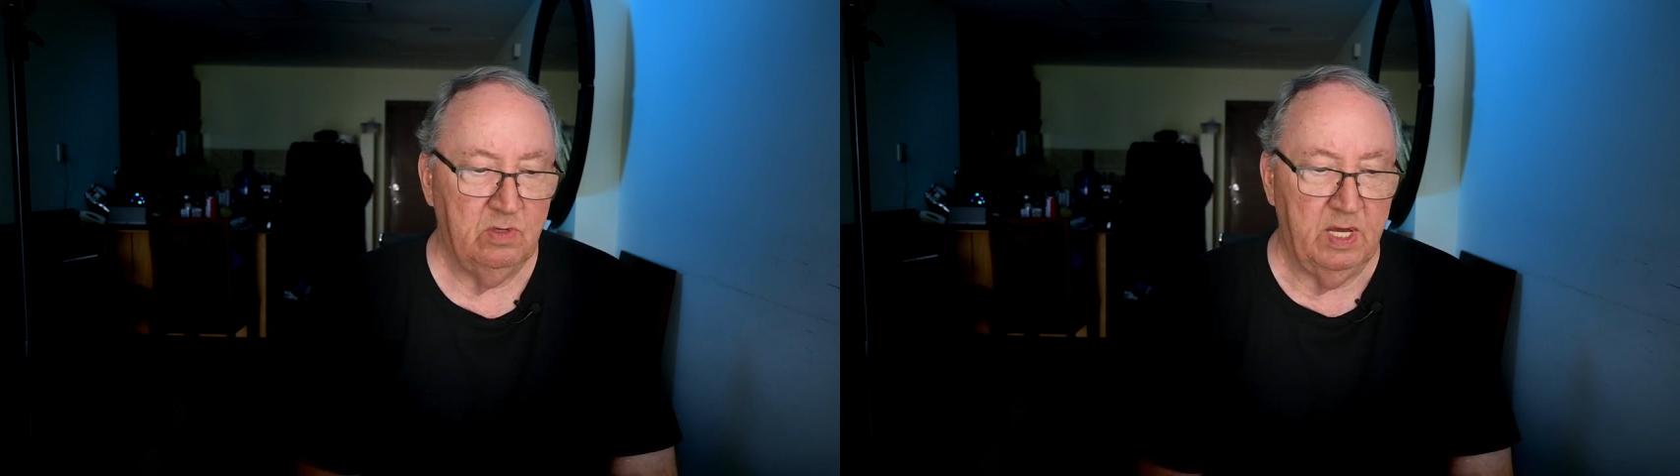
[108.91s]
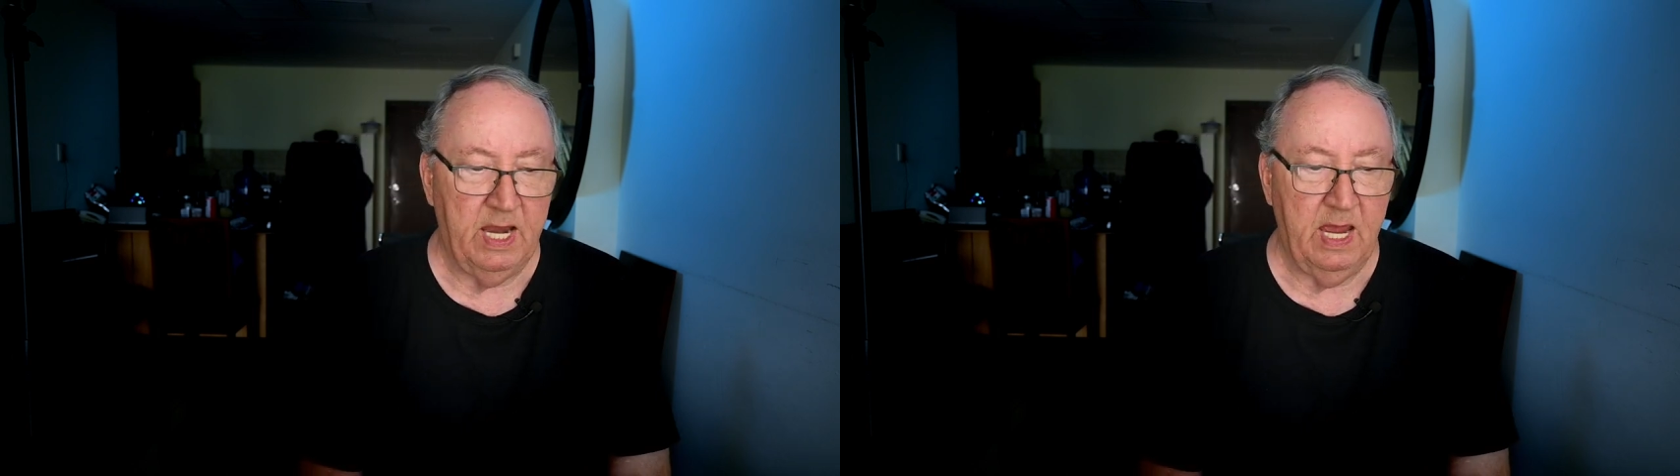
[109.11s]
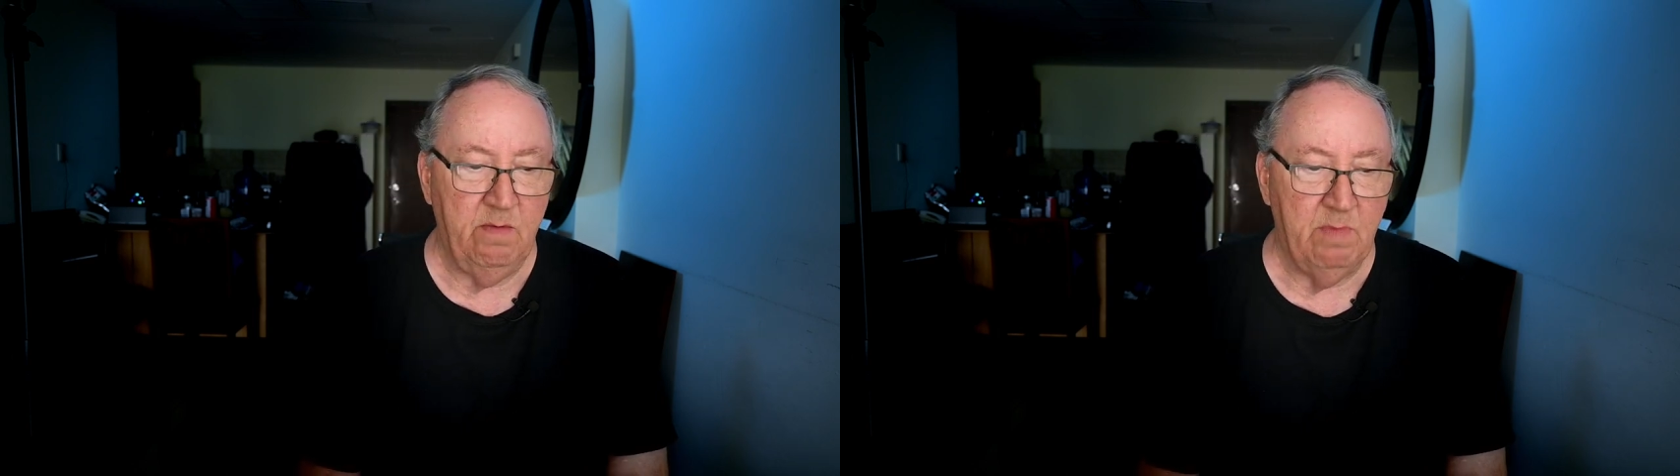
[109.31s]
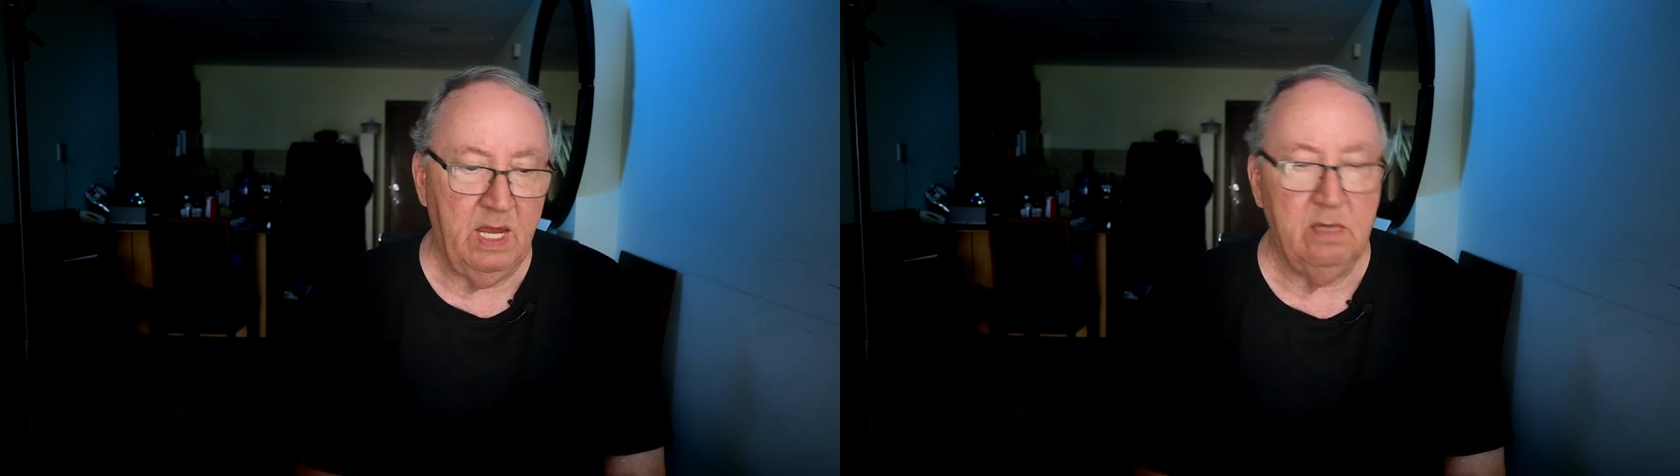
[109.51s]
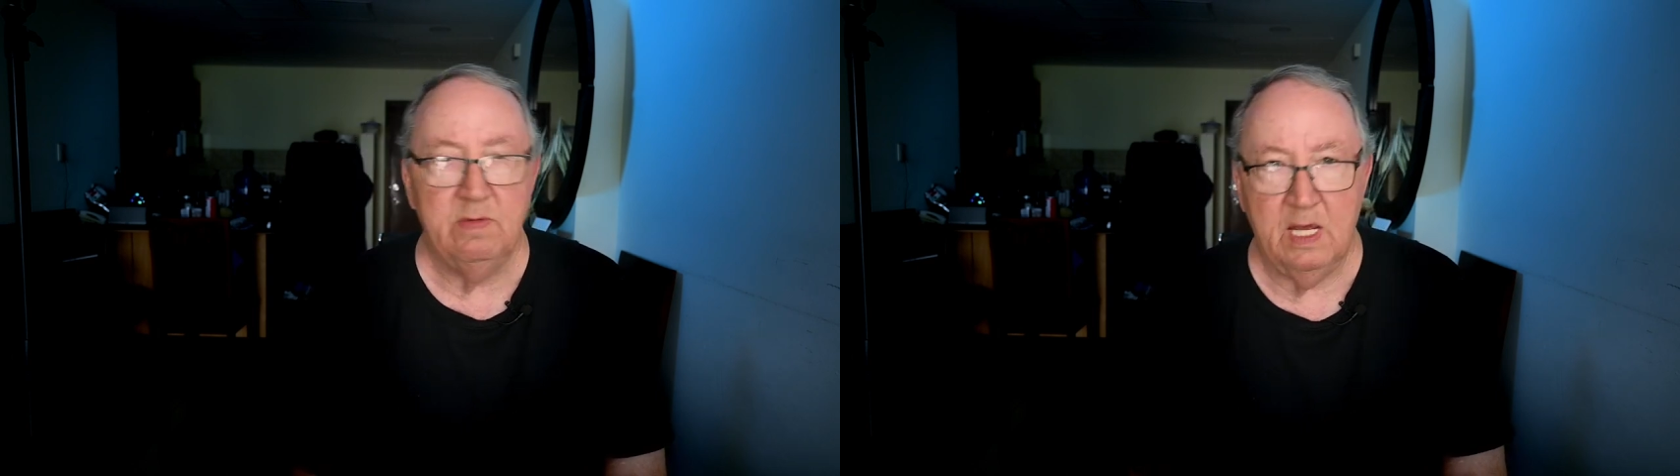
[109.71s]
G'day,
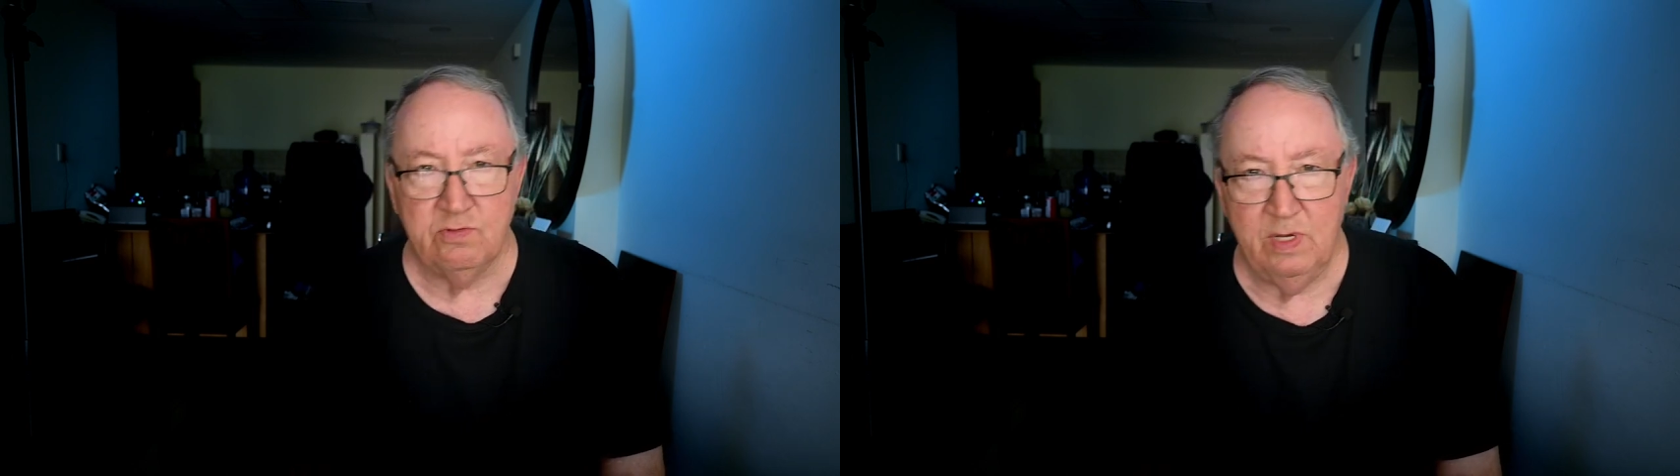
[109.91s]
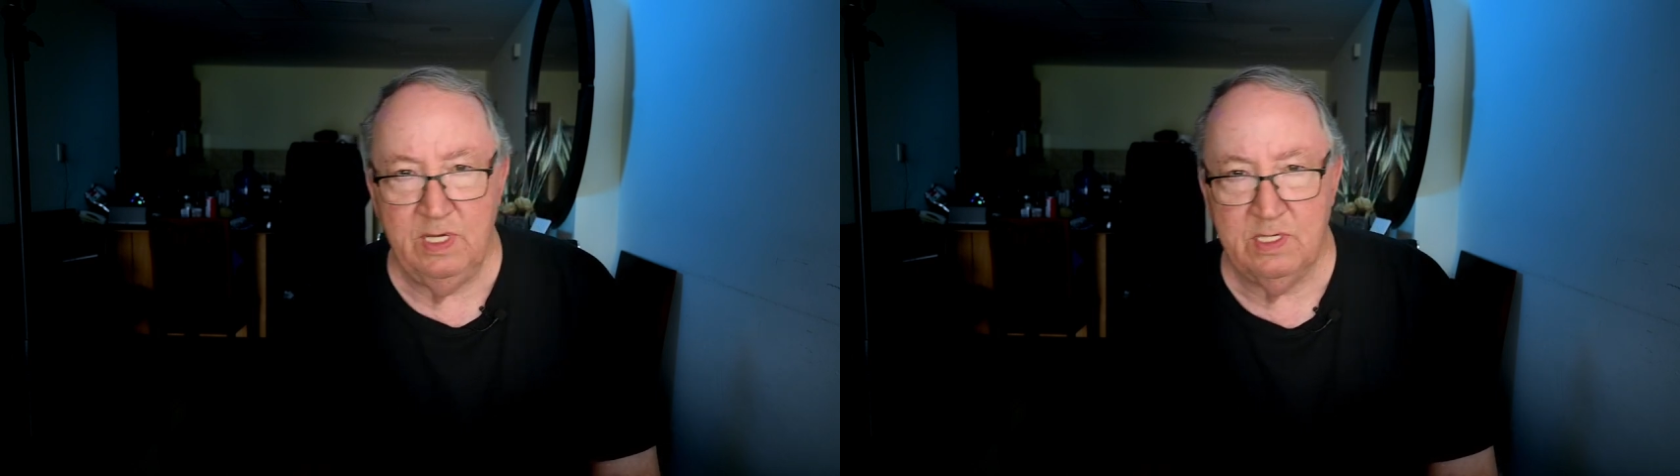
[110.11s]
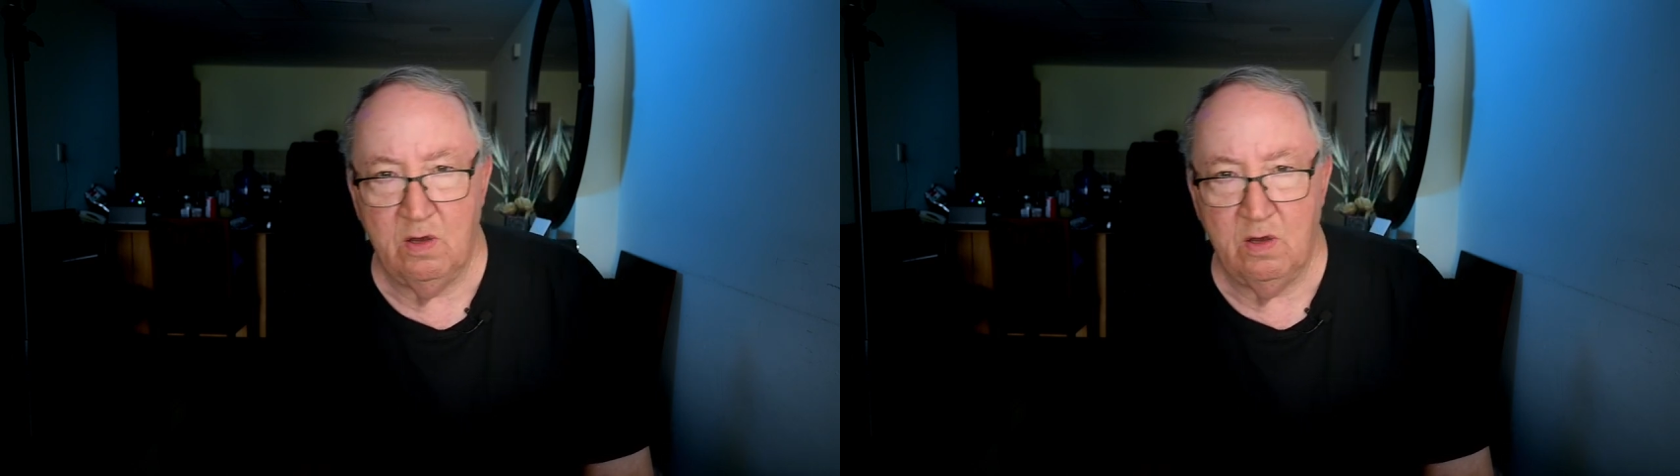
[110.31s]
mate." That's what he's